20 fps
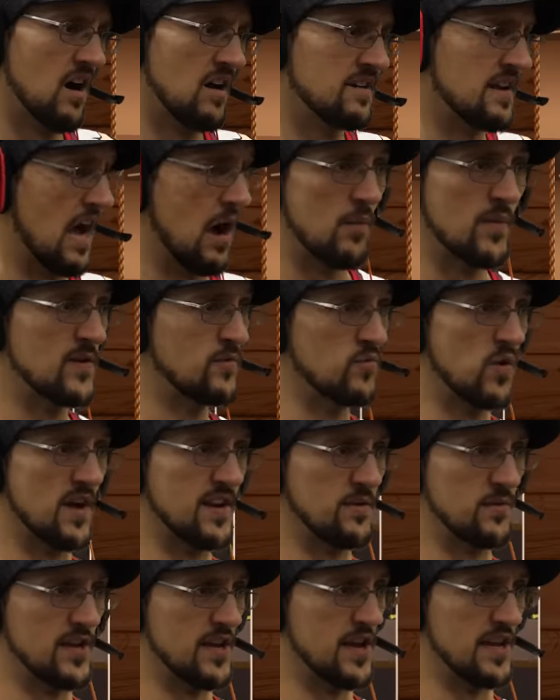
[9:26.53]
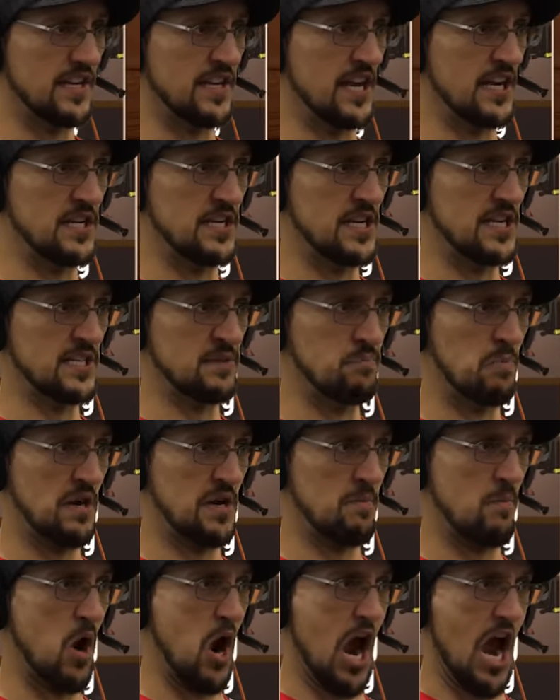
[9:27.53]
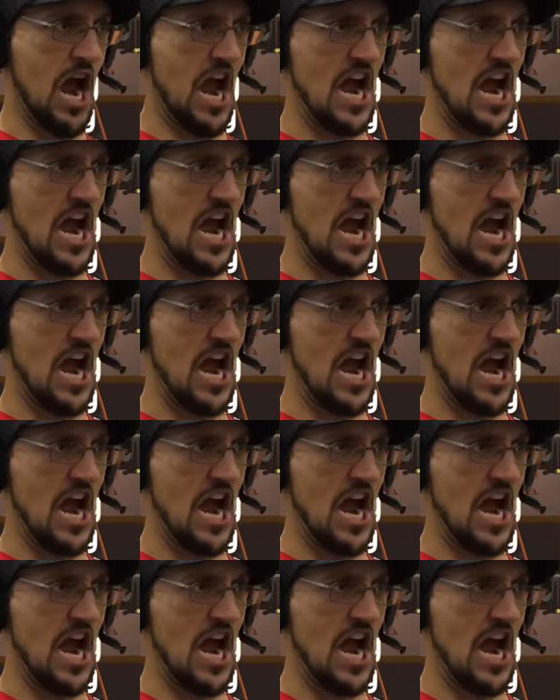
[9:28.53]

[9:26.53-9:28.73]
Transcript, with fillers: Oh, now we running. We ain't getting this money, boy.